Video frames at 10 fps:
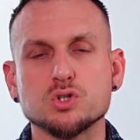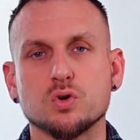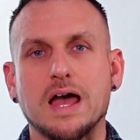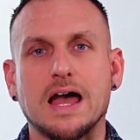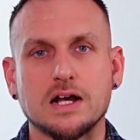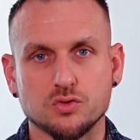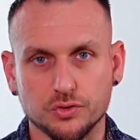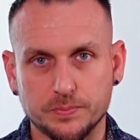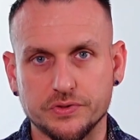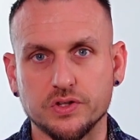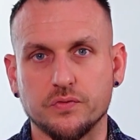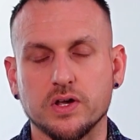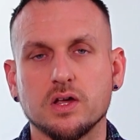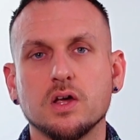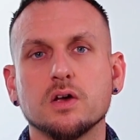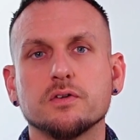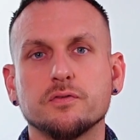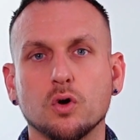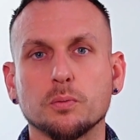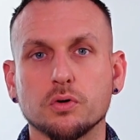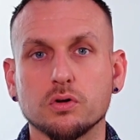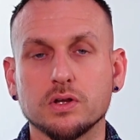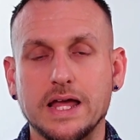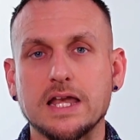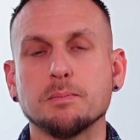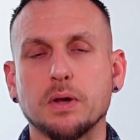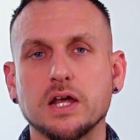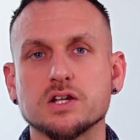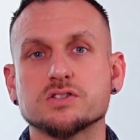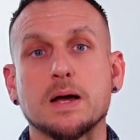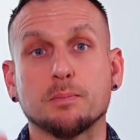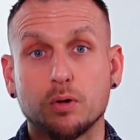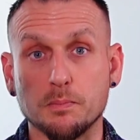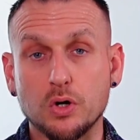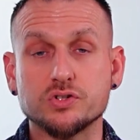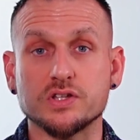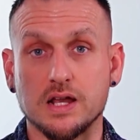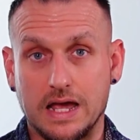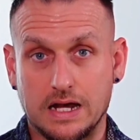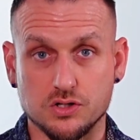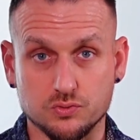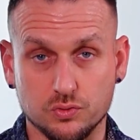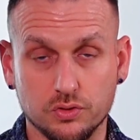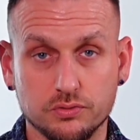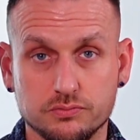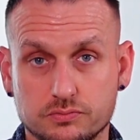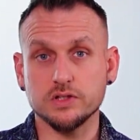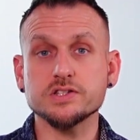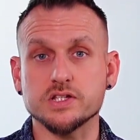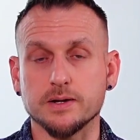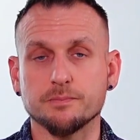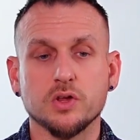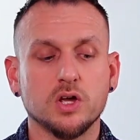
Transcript: to an actual specific formal landing page that promotes that actual listing?